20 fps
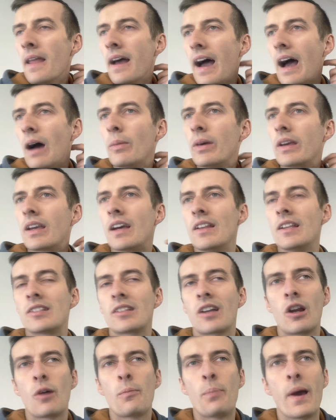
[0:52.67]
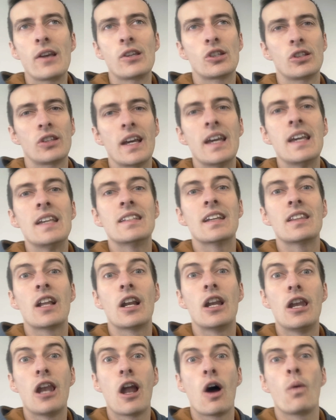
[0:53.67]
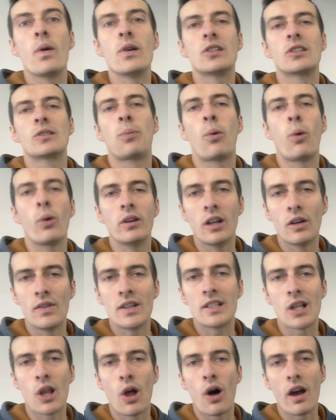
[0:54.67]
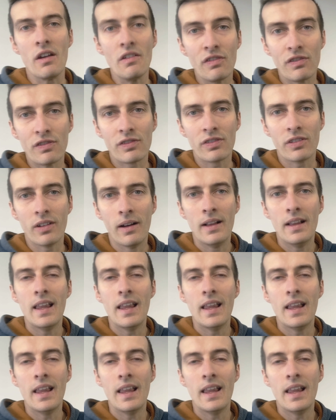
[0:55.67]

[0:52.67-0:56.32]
And we get this kind of picture that he's at the lowest point of his life.